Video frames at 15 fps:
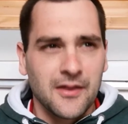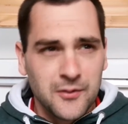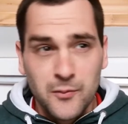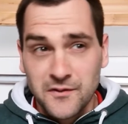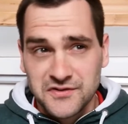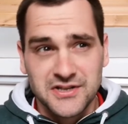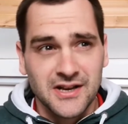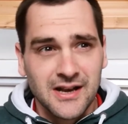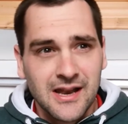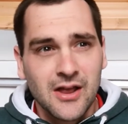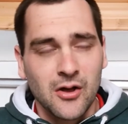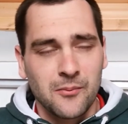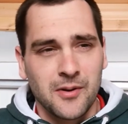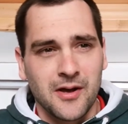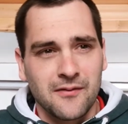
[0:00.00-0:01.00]
I think we've seen a
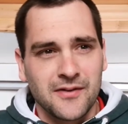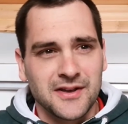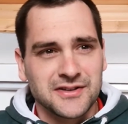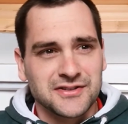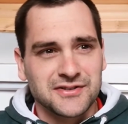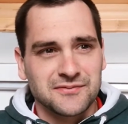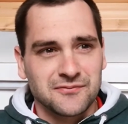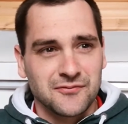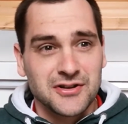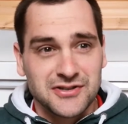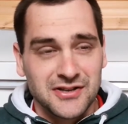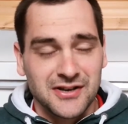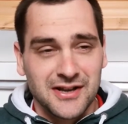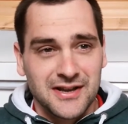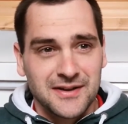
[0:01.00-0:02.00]
little bit of this
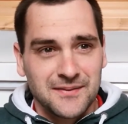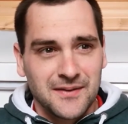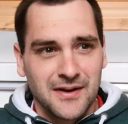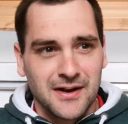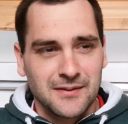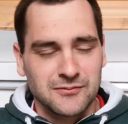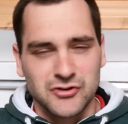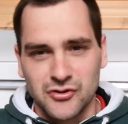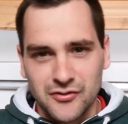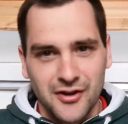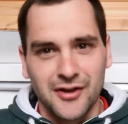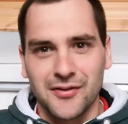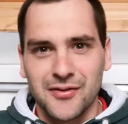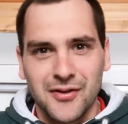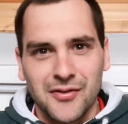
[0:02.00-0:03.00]
recently uh,
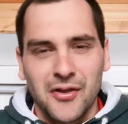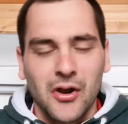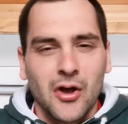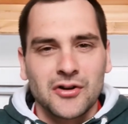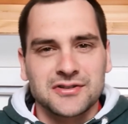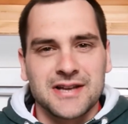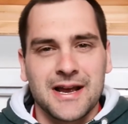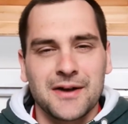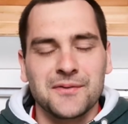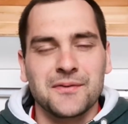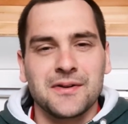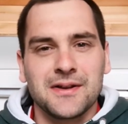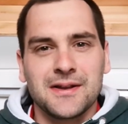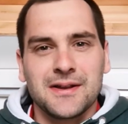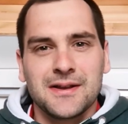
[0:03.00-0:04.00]
during the, the, the
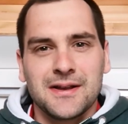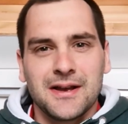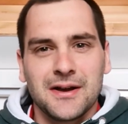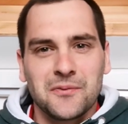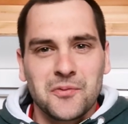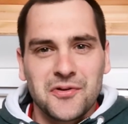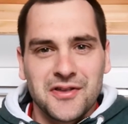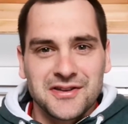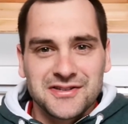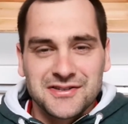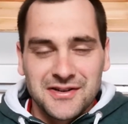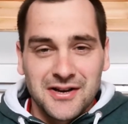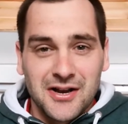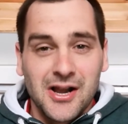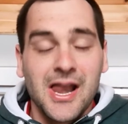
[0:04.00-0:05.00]
lockdown uh, with
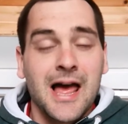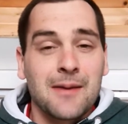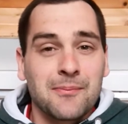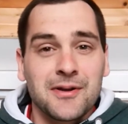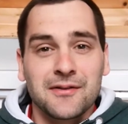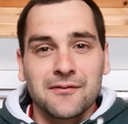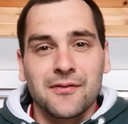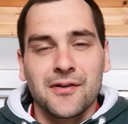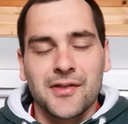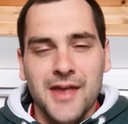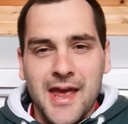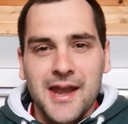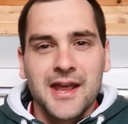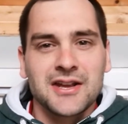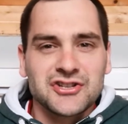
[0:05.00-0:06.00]
this clapping for
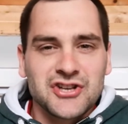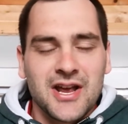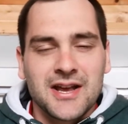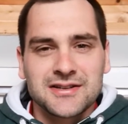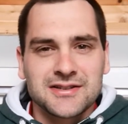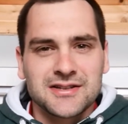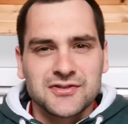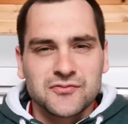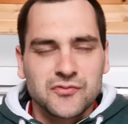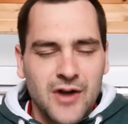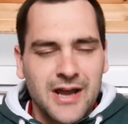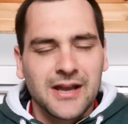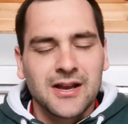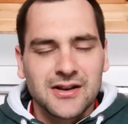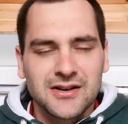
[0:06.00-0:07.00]
the NHS, this
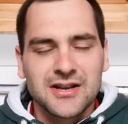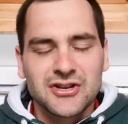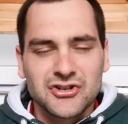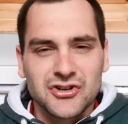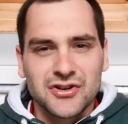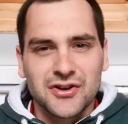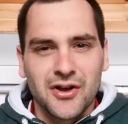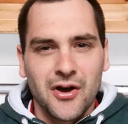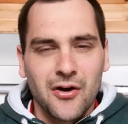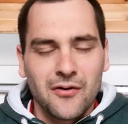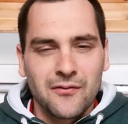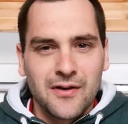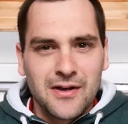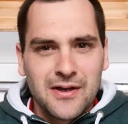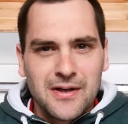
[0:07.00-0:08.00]
recognition
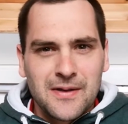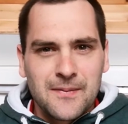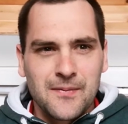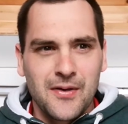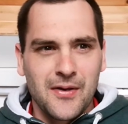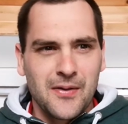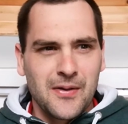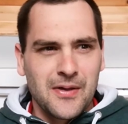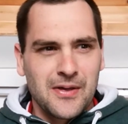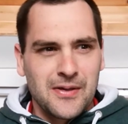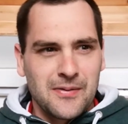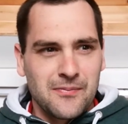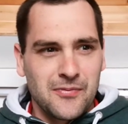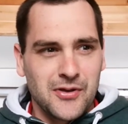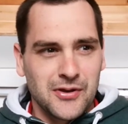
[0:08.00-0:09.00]
of the,
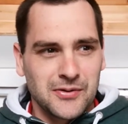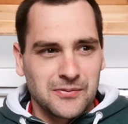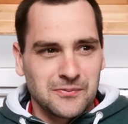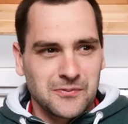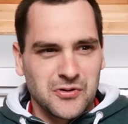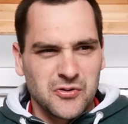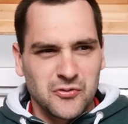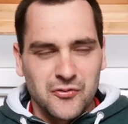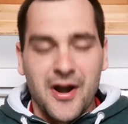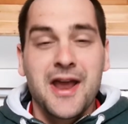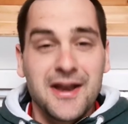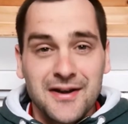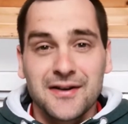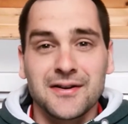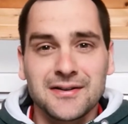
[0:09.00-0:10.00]
the
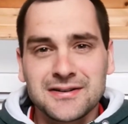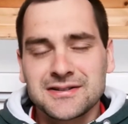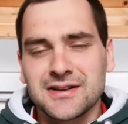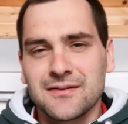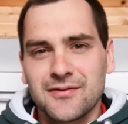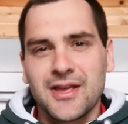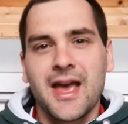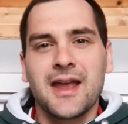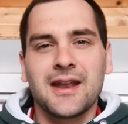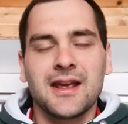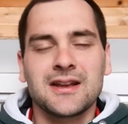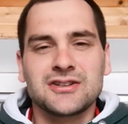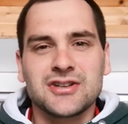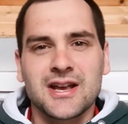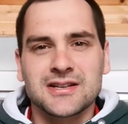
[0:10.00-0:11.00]
greatness of the
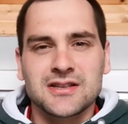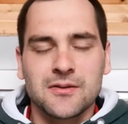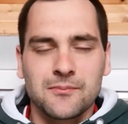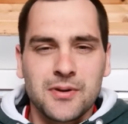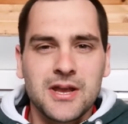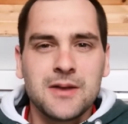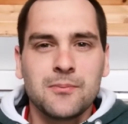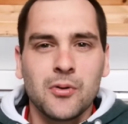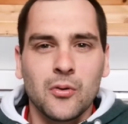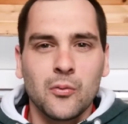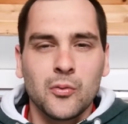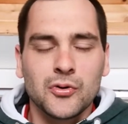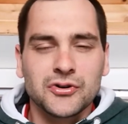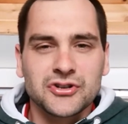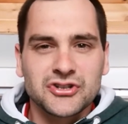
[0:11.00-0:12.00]
NHS that
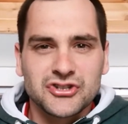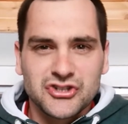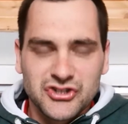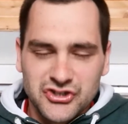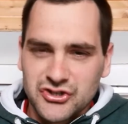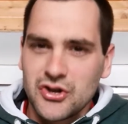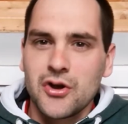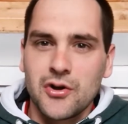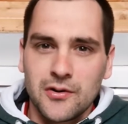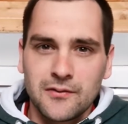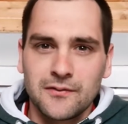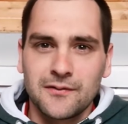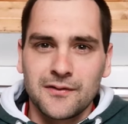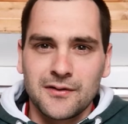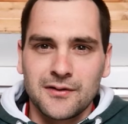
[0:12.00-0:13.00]
people would
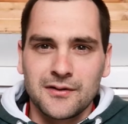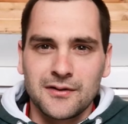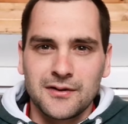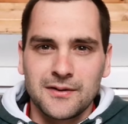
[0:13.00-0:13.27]
serve,